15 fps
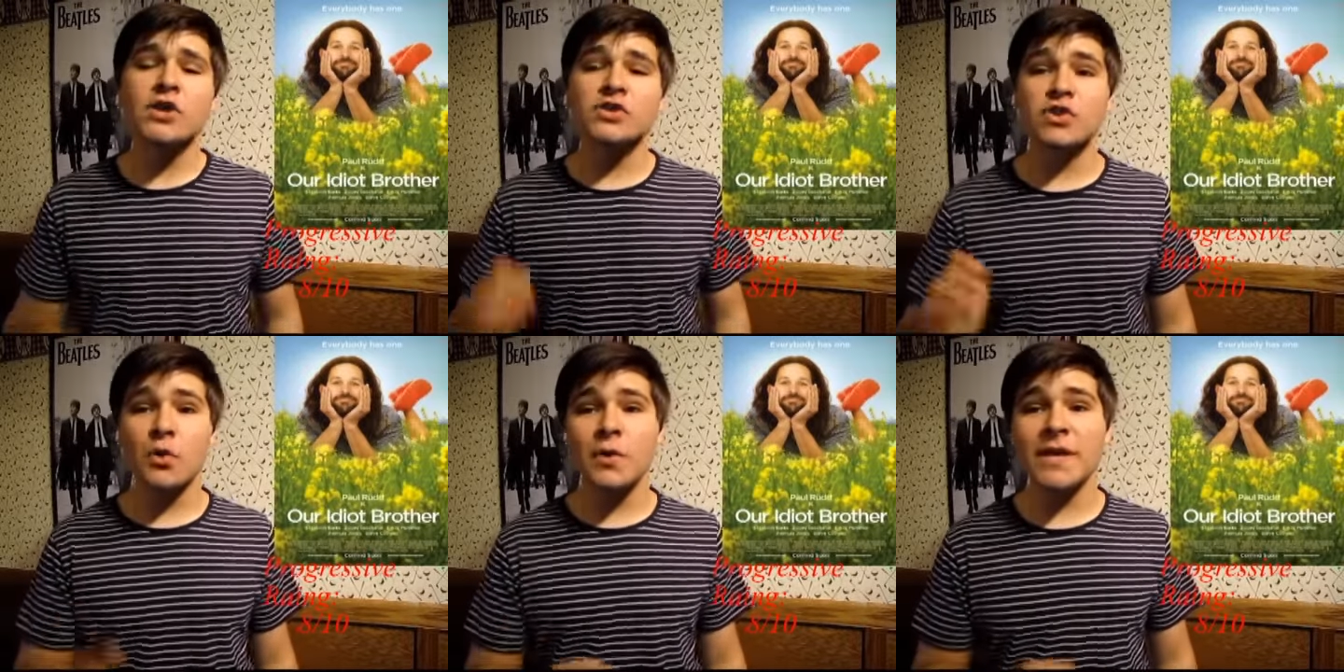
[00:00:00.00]

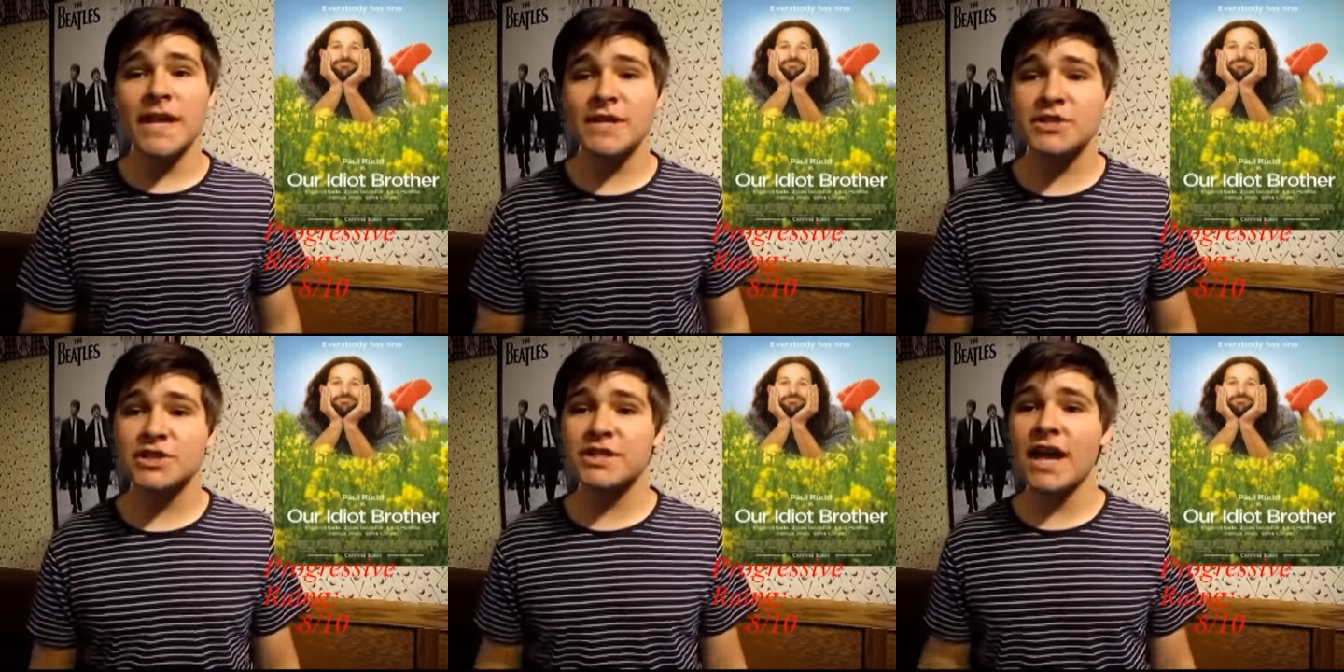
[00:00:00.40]
Zooey
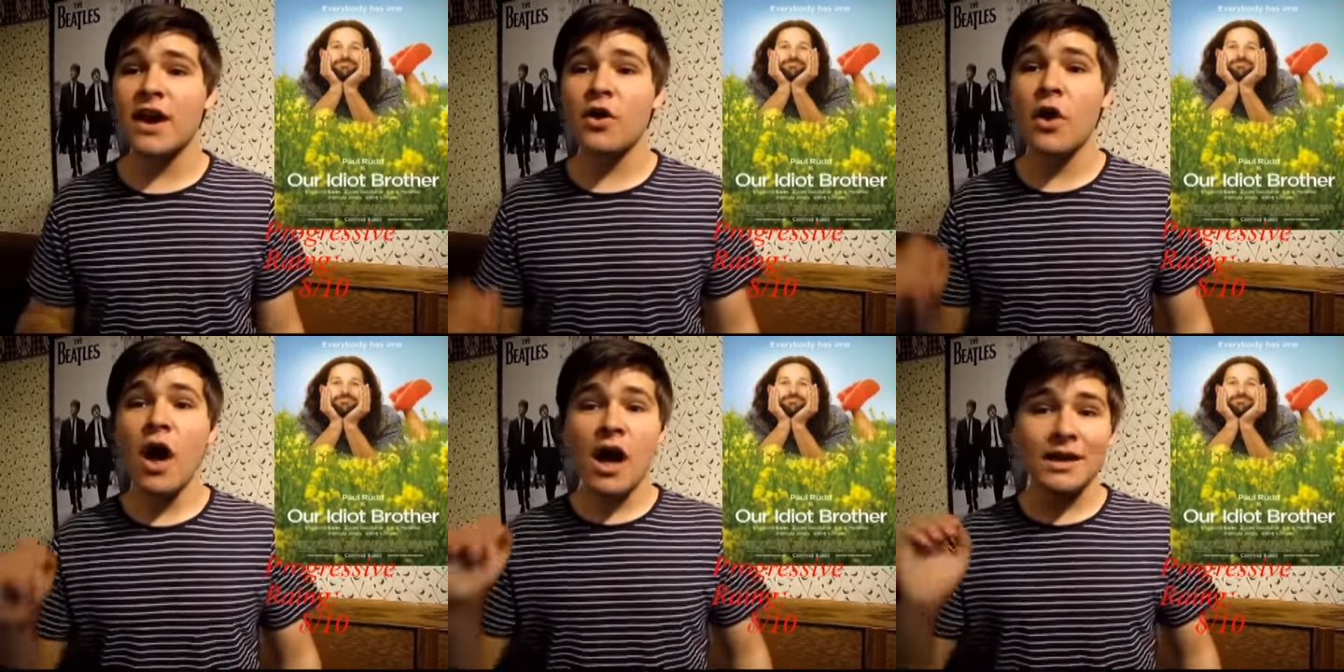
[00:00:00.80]

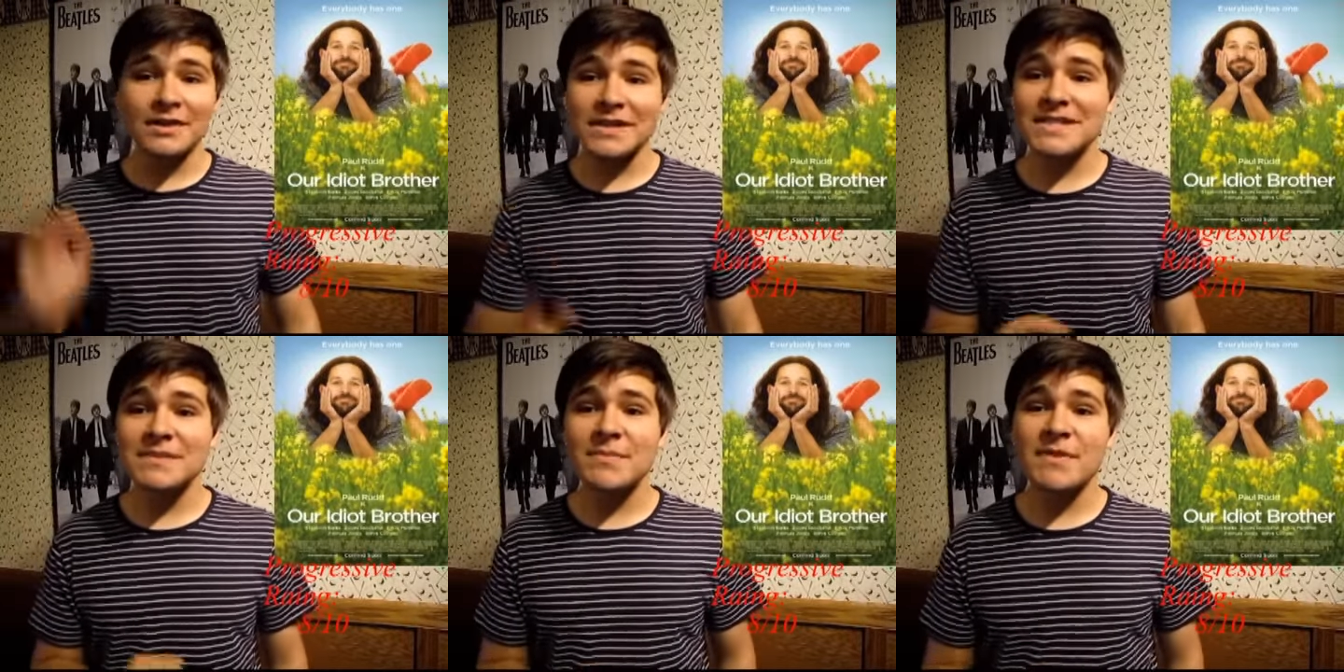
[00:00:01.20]
Deschanel,
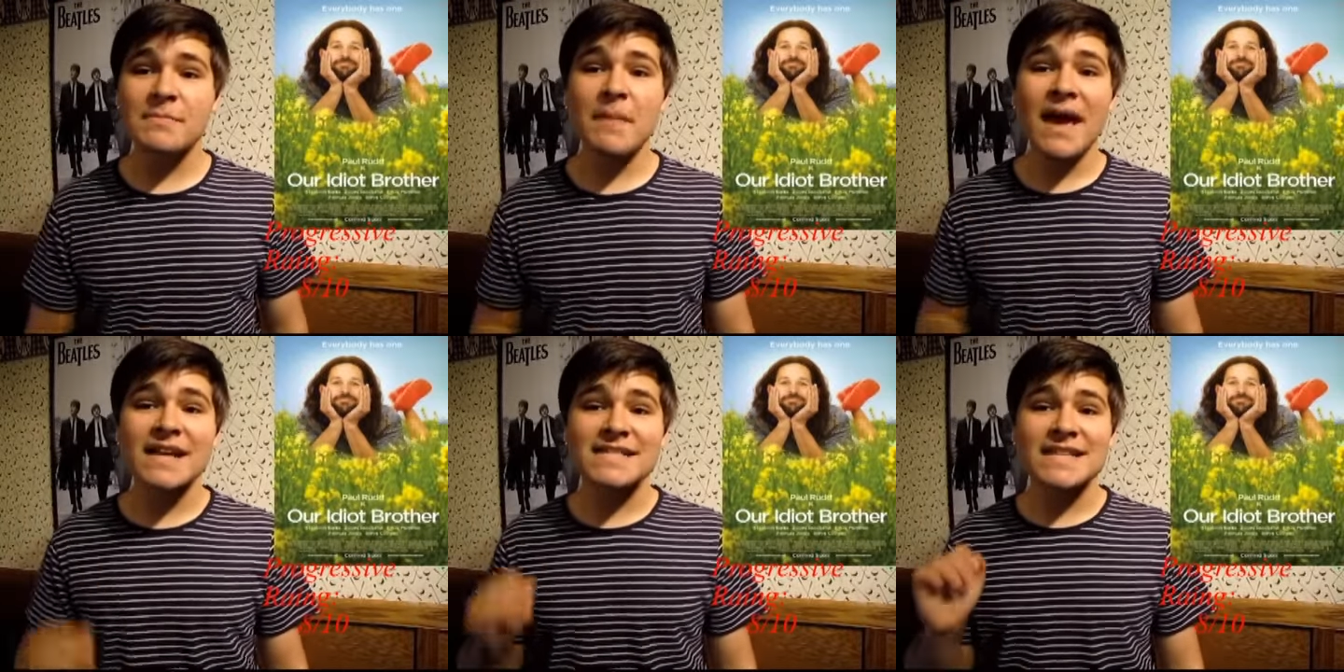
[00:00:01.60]
Elizabeth
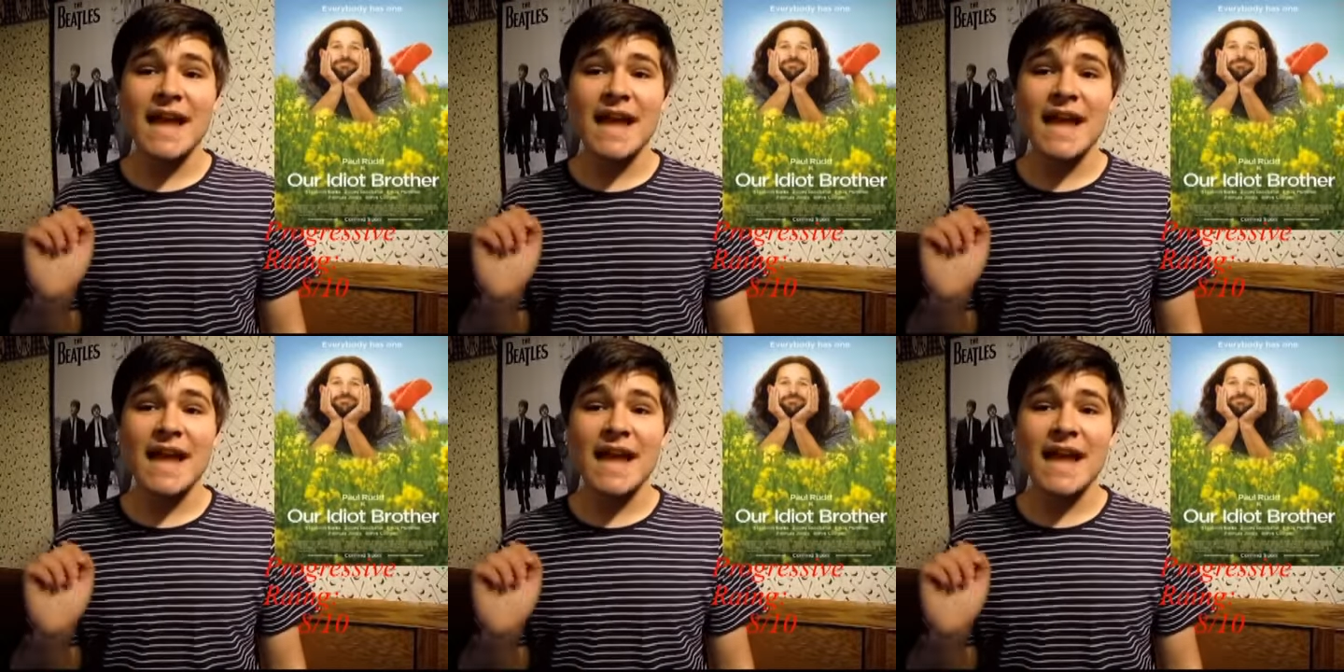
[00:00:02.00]
Banks,